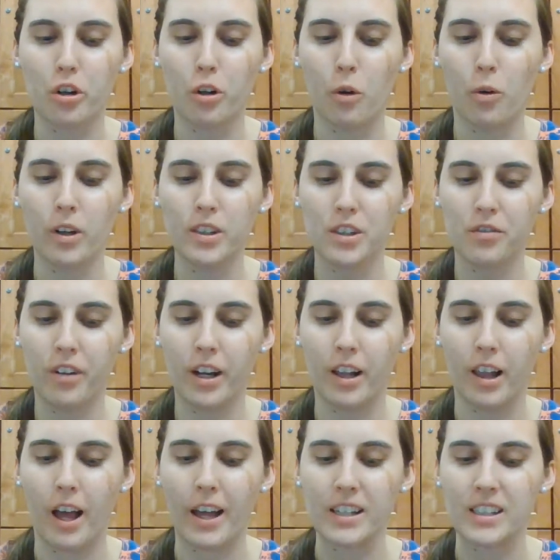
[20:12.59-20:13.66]
Lawrence
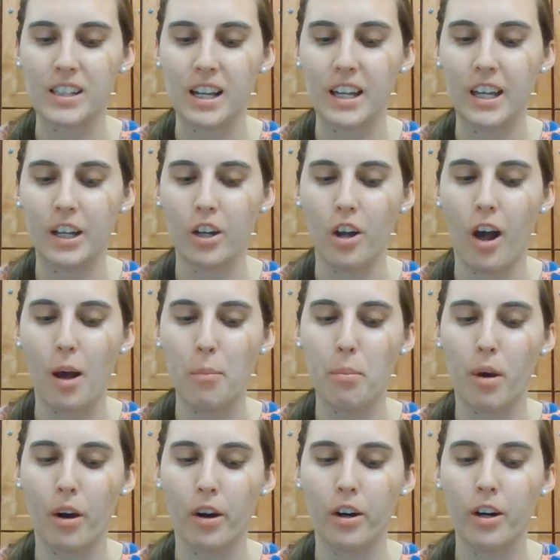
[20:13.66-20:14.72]
realized that he could not
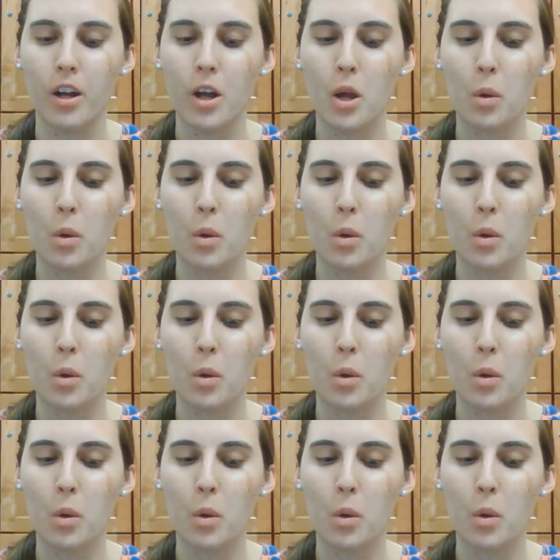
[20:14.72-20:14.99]
part